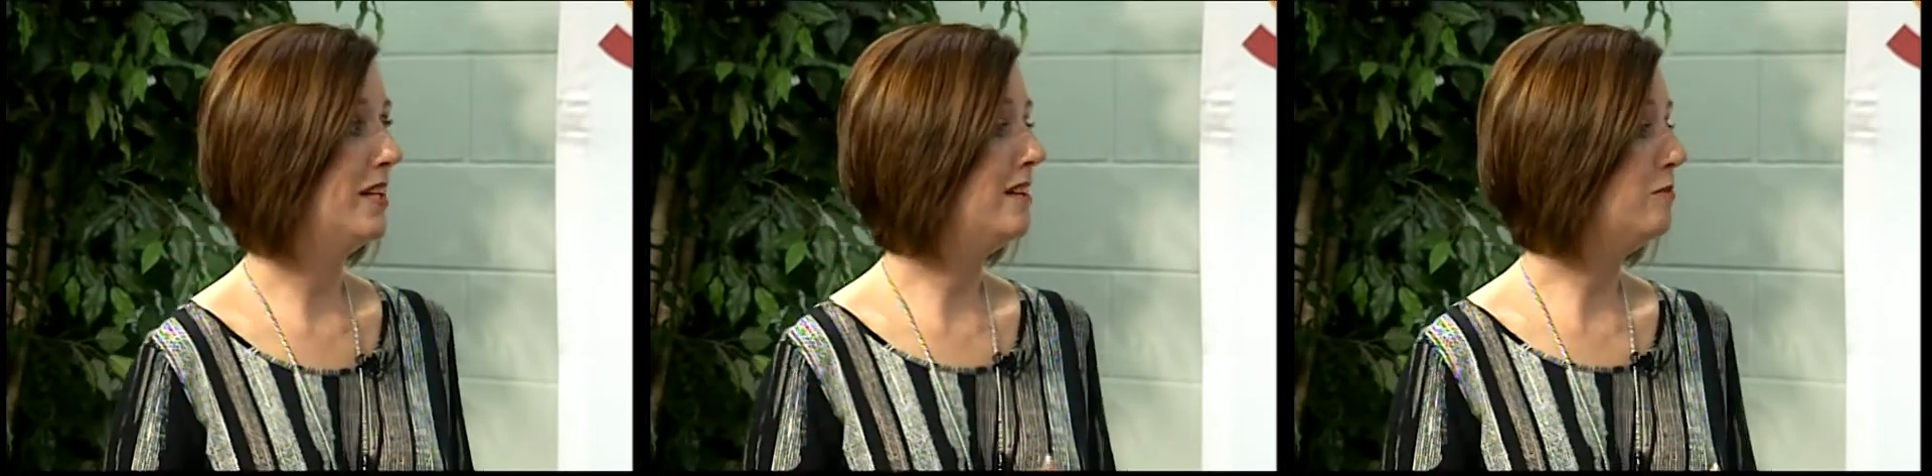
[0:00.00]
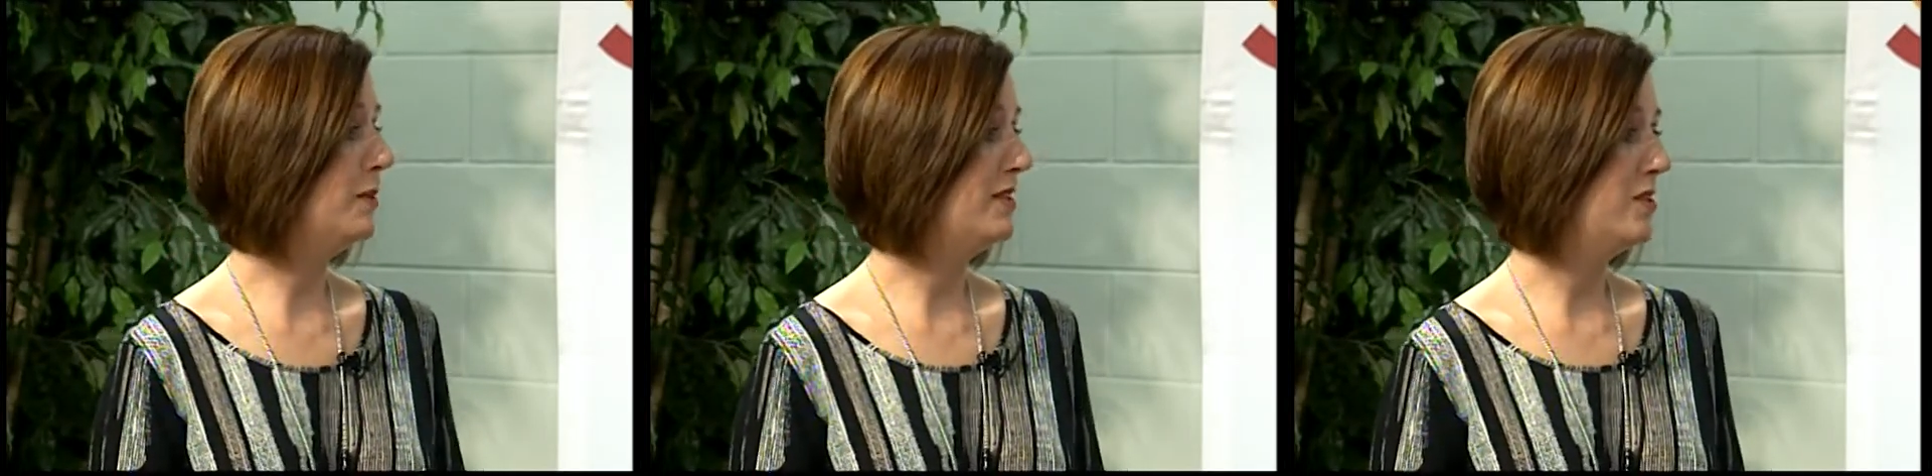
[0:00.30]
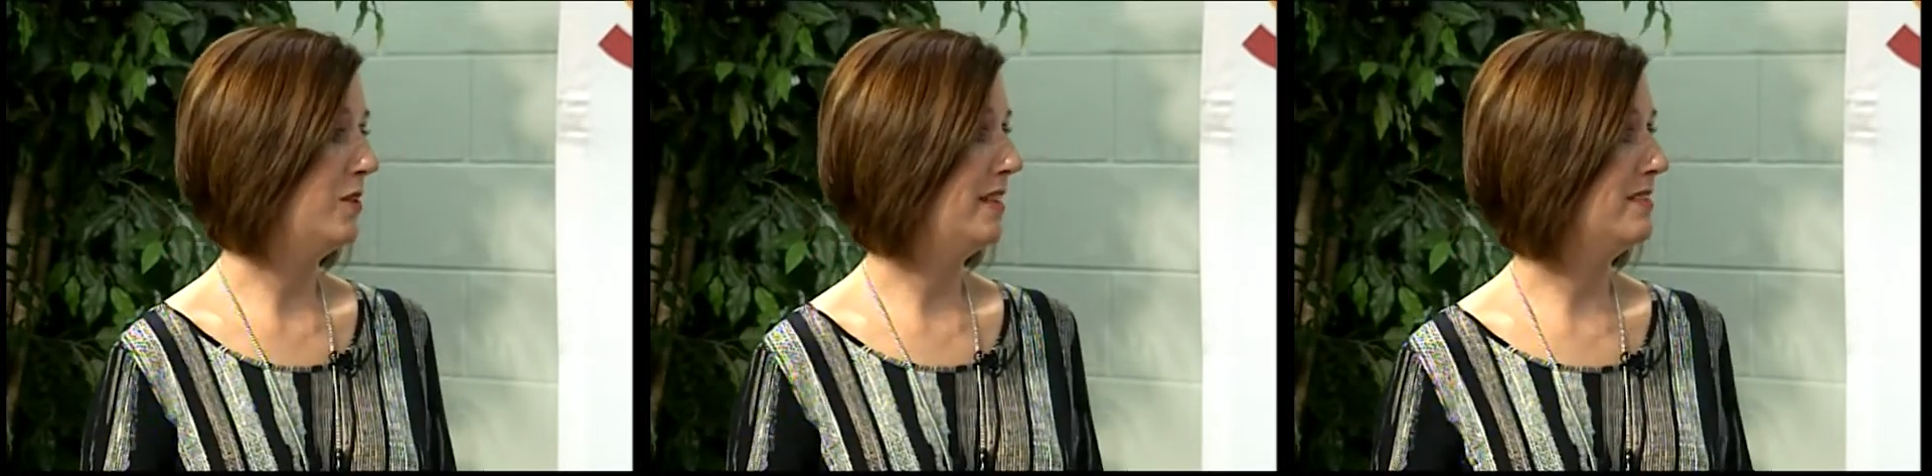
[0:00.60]
have been
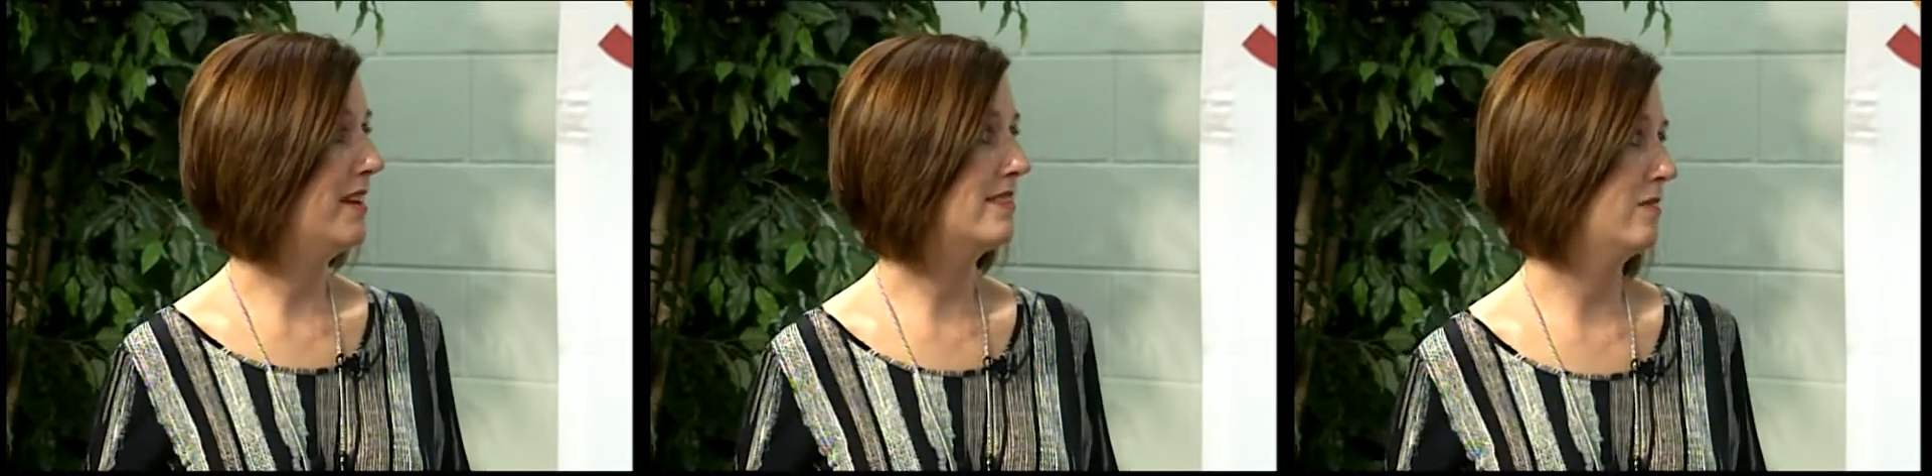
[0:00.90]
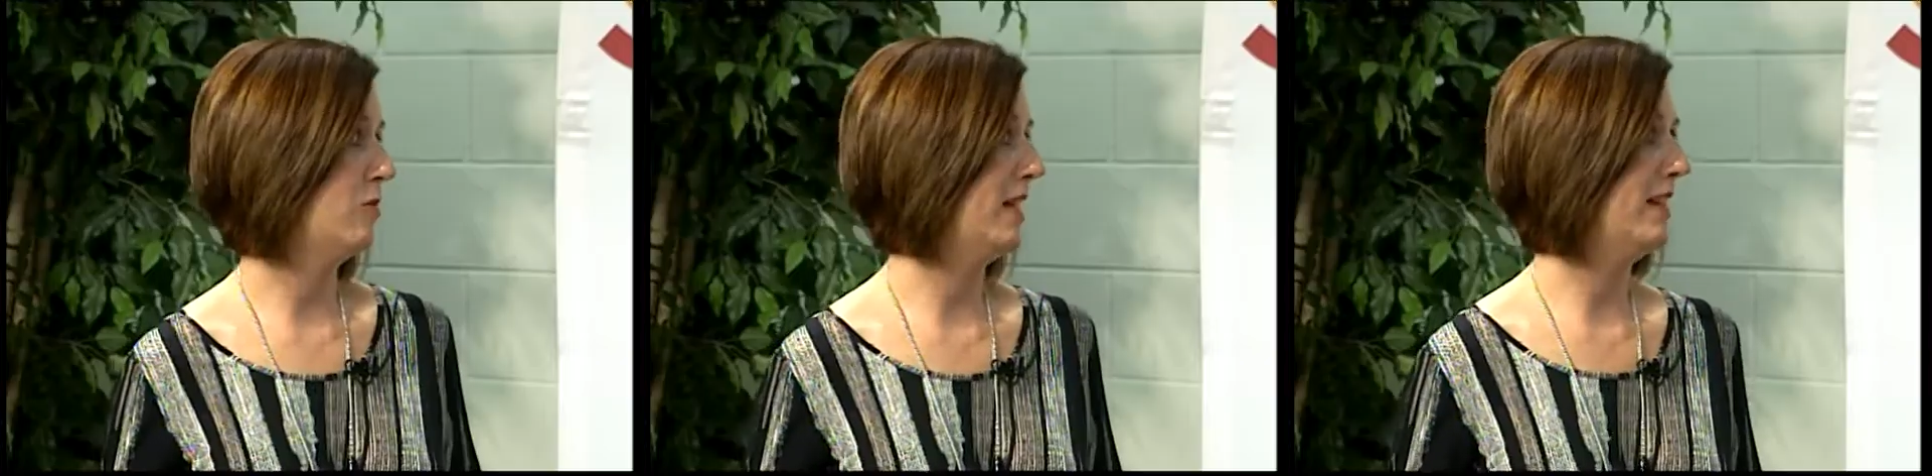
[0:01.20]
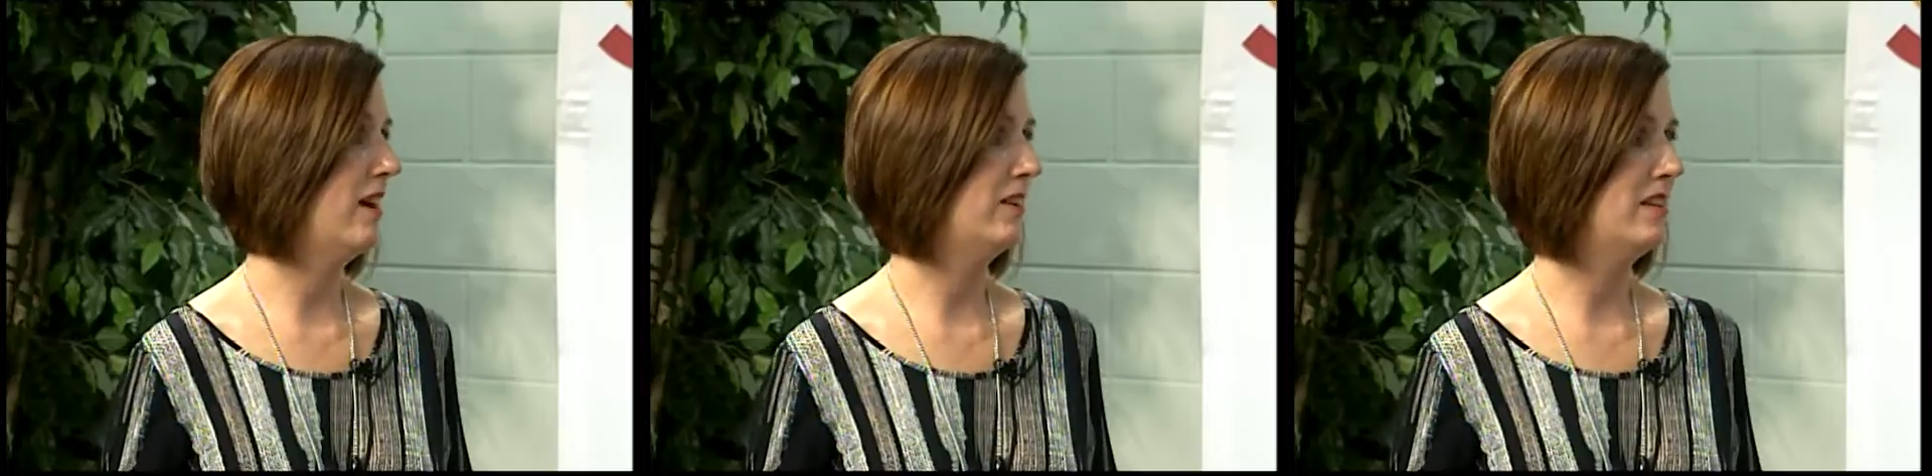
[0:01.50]
doing Taste of Wayne County